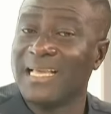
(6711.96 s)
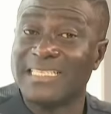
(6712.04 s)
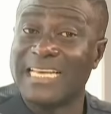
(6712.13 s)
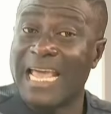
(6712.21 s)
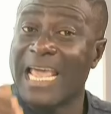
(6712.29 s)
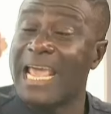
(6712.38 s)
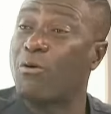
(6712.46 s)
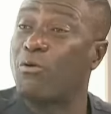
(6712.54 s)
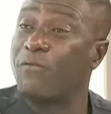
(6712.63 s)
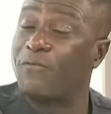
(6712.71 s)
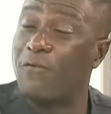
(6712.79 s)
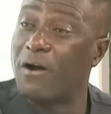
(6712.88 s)
J.A.
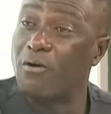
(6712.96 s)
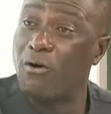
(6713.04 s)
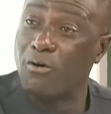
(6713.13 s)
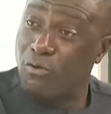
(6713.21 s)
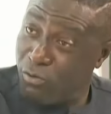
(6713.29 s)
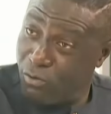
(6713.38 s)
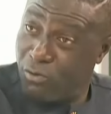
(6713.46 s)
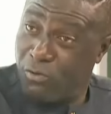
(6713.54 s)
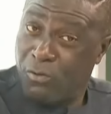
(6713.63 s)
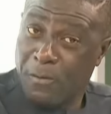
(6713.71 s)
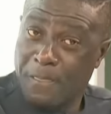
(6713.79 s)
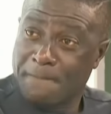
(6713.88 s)
Kufuor no
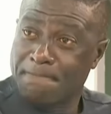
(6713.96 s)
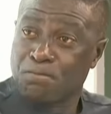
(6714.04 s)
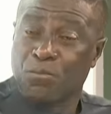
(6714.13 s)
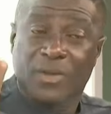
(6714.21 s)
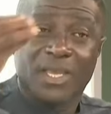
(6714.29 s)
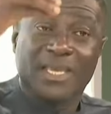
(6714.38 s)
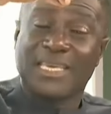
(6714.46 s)
Kasabasa.